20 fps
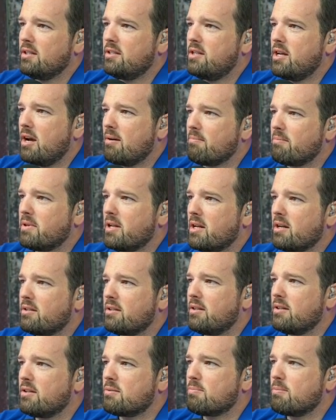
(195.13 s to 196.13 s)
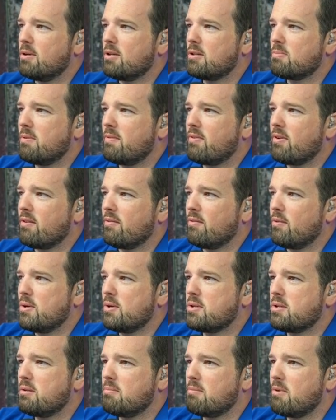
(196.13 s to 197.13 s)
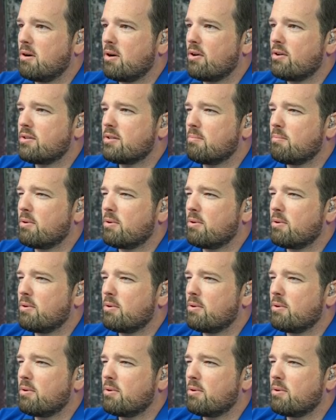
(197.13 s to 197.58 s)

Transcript: Tom Niddleton, the spokesman for the Voice of the Martyrs,